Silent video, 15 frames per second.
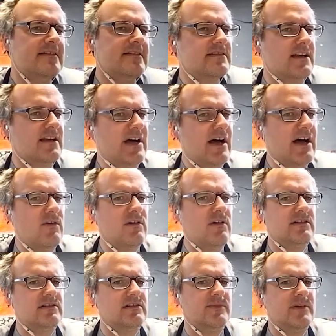somehow
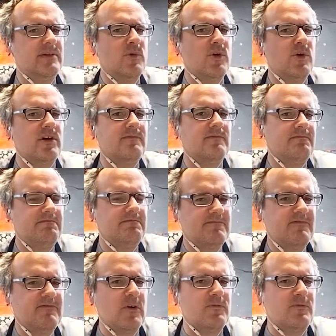a little bit more
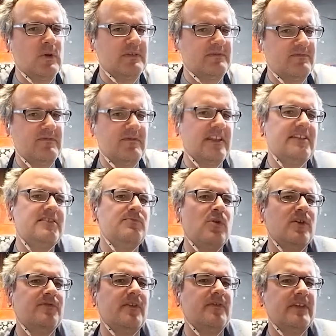fulfill. It's
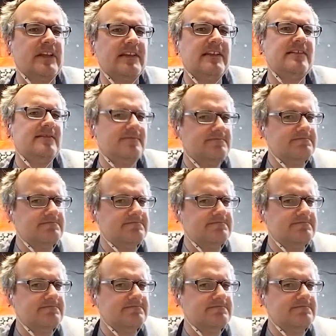more fulfilling.